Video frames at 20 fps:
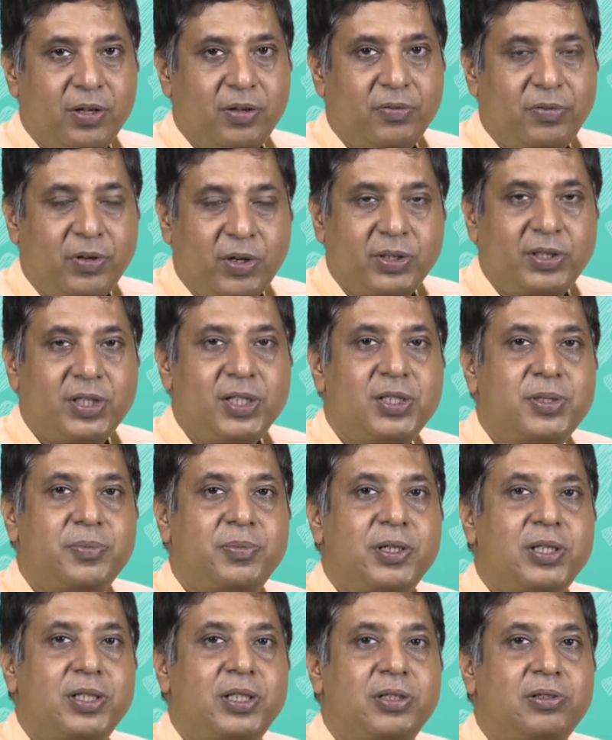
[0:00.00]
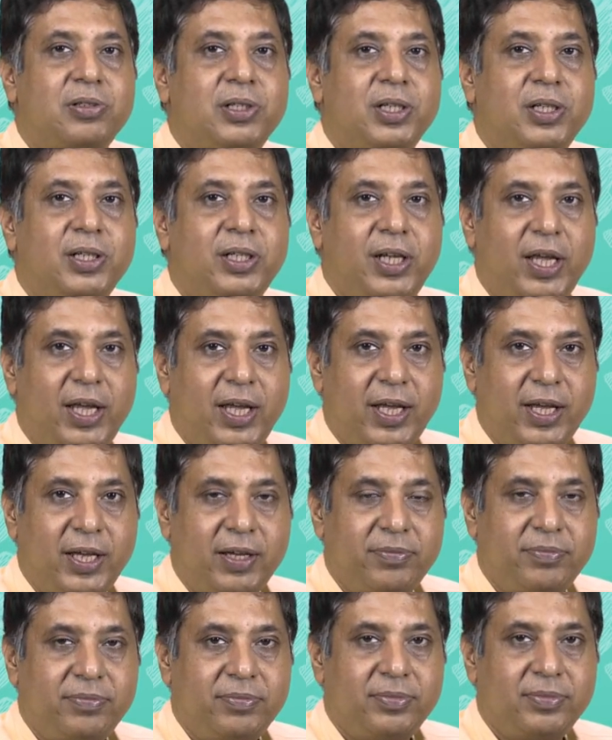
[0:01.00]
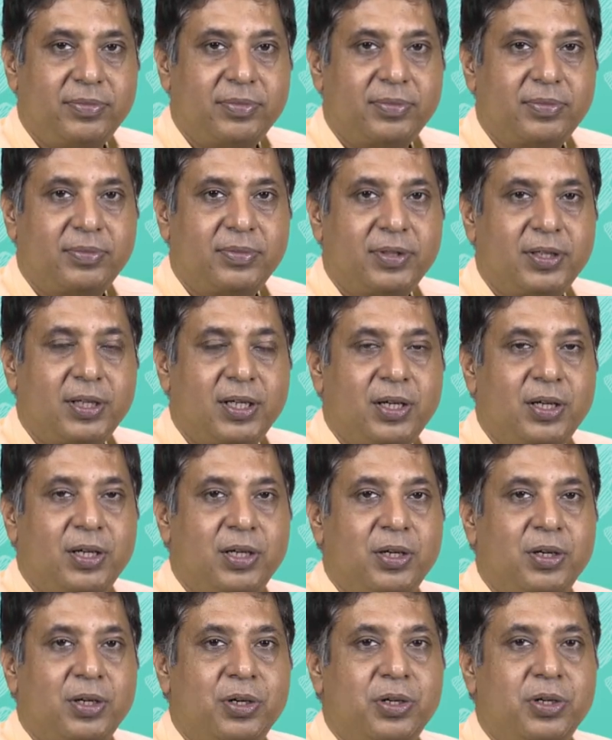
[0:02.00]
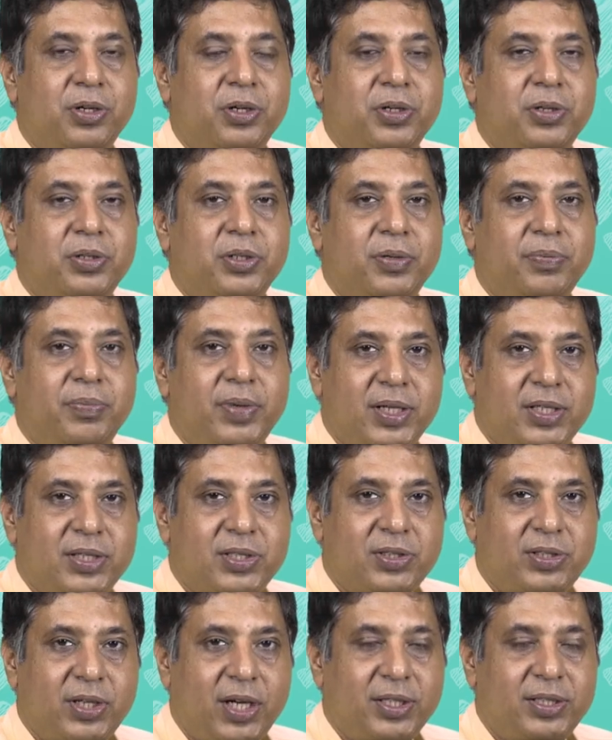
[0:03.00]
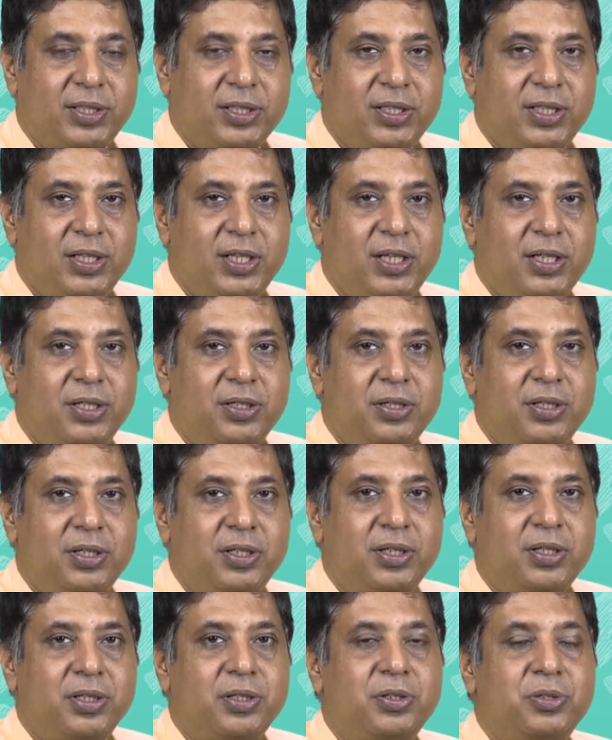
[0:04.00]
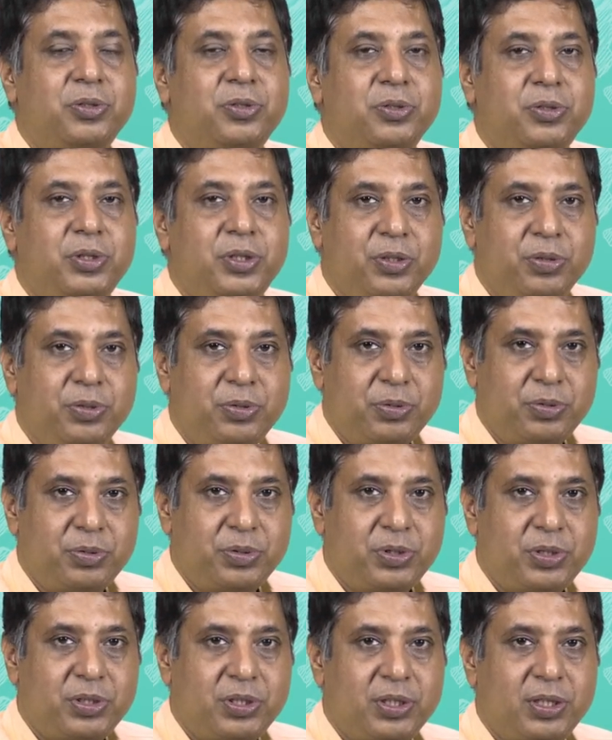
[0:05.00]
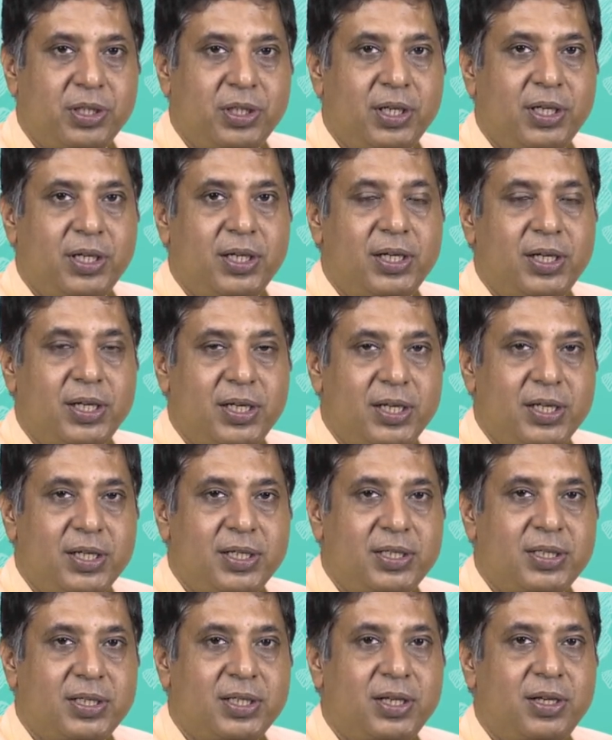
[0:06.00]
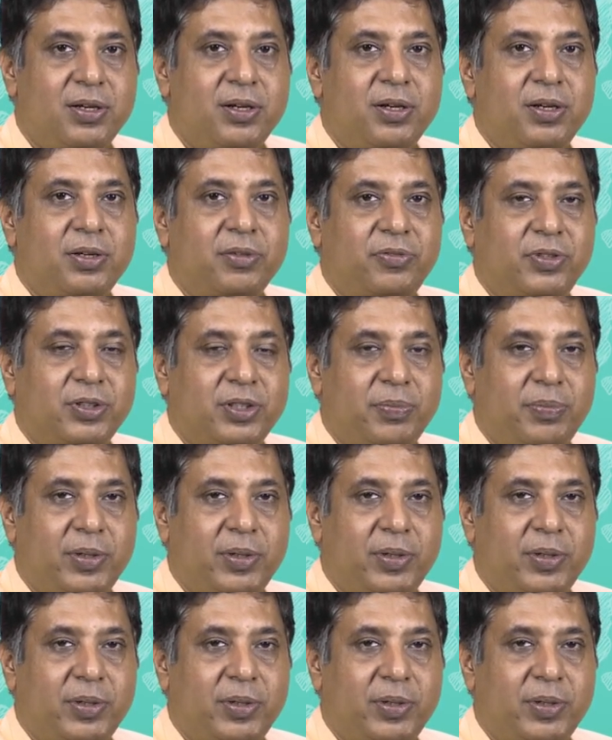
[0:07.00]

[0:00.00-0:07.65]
For this particular game, the mixed strategy to use is for the